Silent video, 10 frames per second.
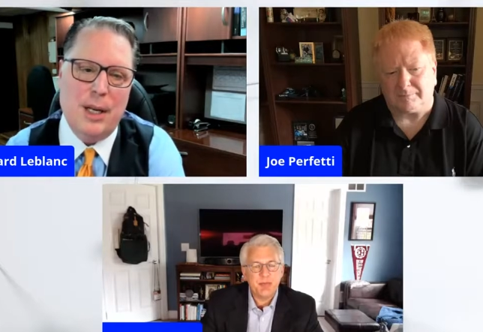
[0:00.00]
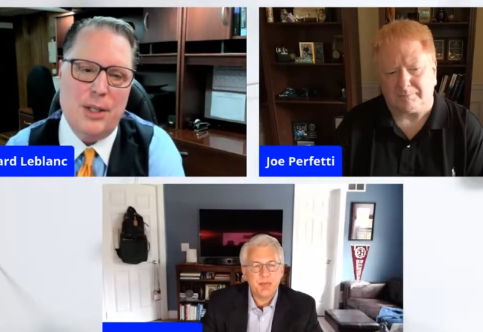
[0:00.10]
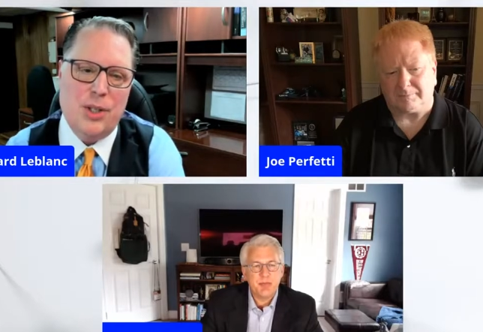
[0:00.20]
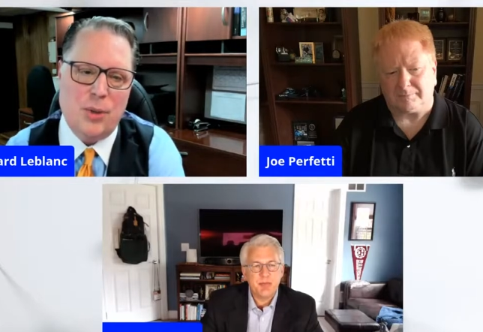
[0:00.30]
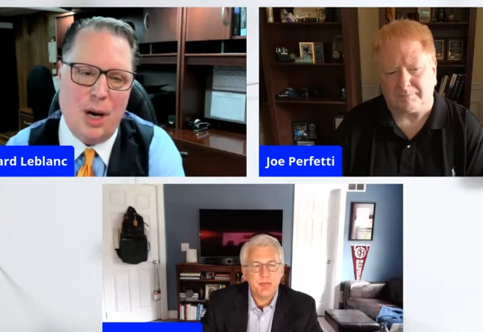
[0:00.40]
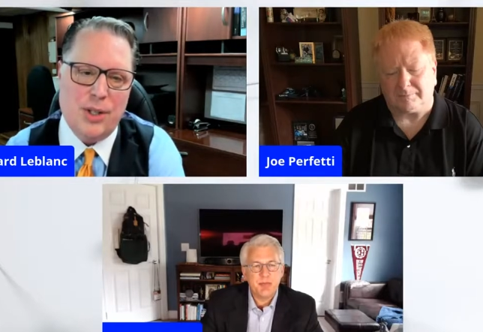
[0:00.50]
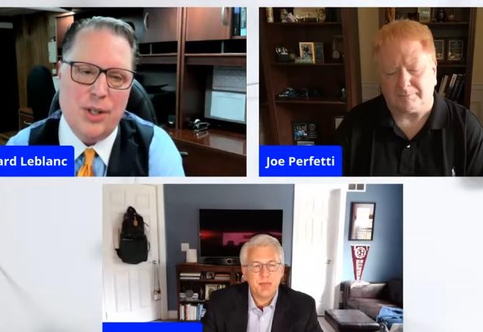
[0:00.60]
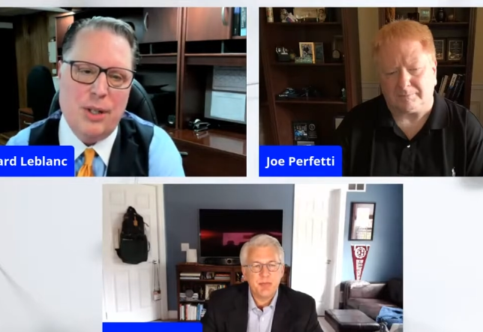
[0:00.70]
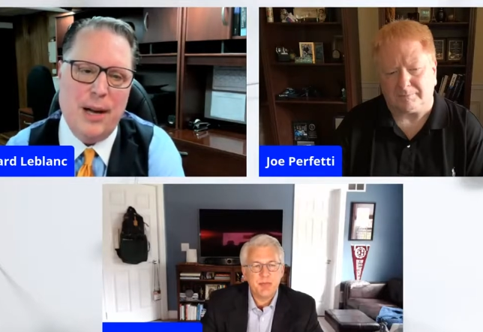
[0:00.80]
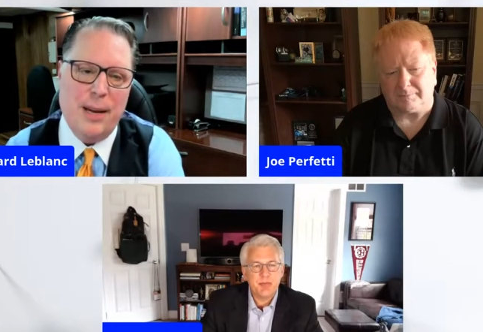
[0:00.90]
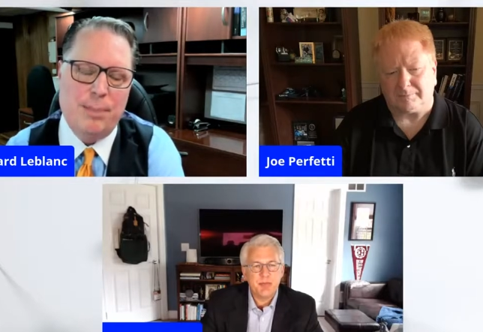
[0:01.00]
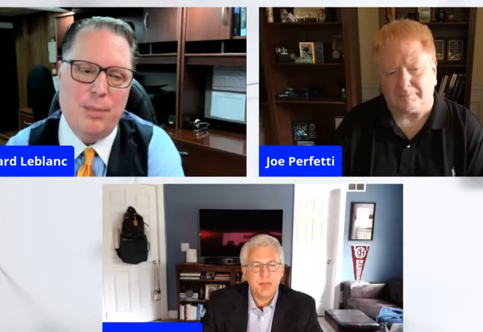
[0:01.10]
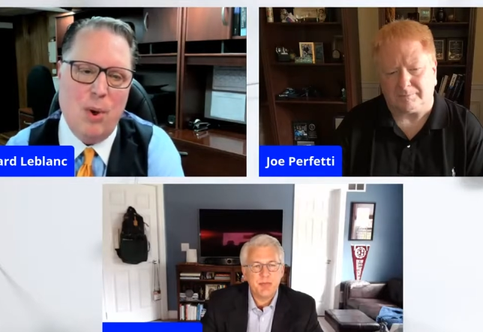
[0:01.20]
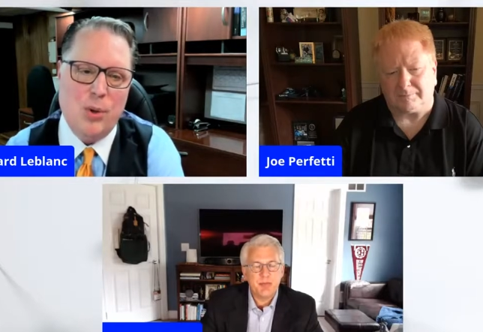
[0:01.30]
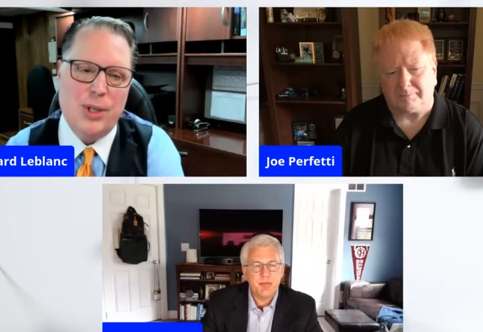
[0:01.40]
Speaker 1: uh, structure and
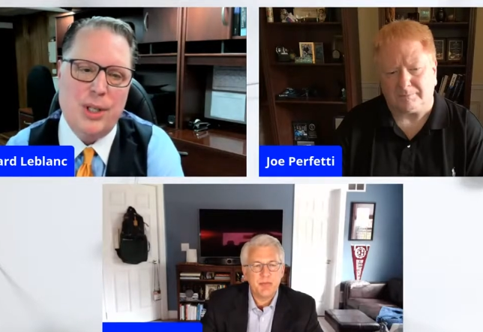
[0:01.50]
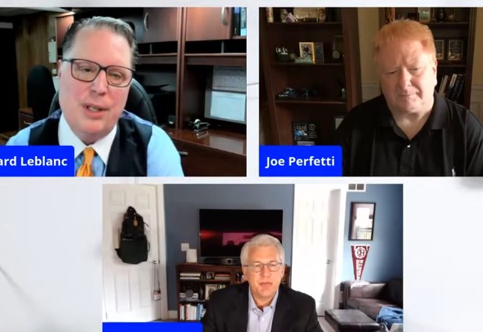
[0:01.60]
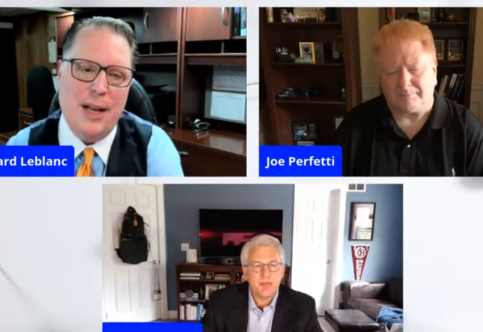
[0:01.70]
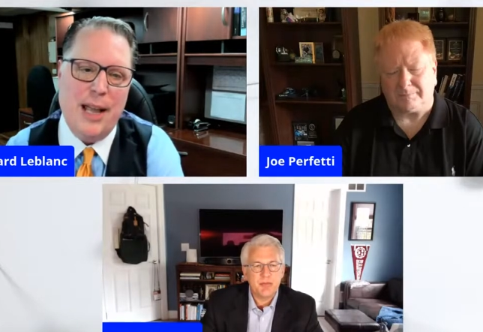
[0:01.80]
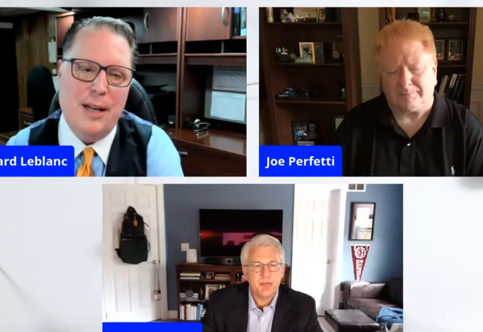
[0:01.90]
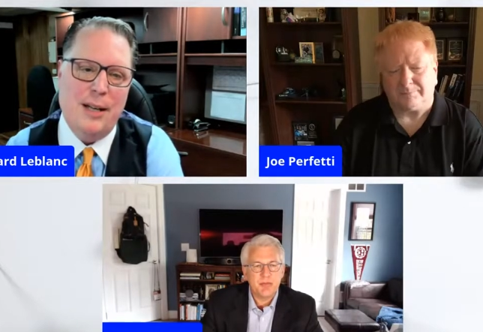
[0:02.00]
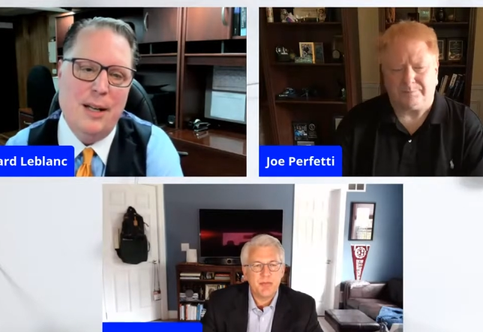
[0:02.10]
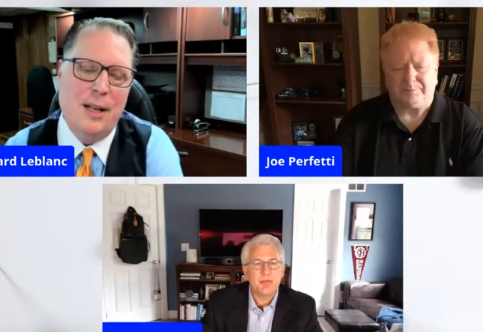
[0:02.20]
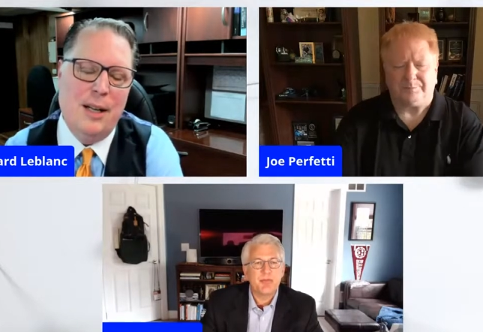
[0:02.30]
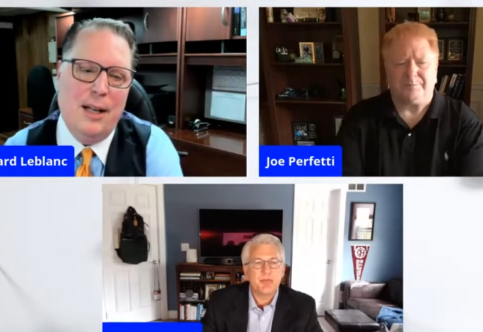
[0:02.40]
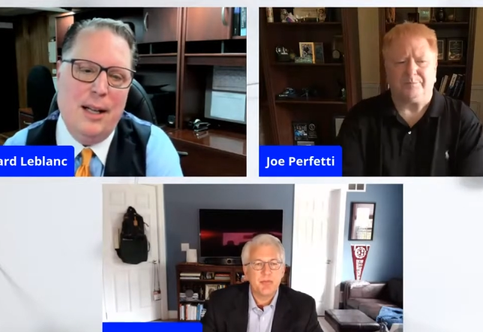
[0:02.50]
promotion and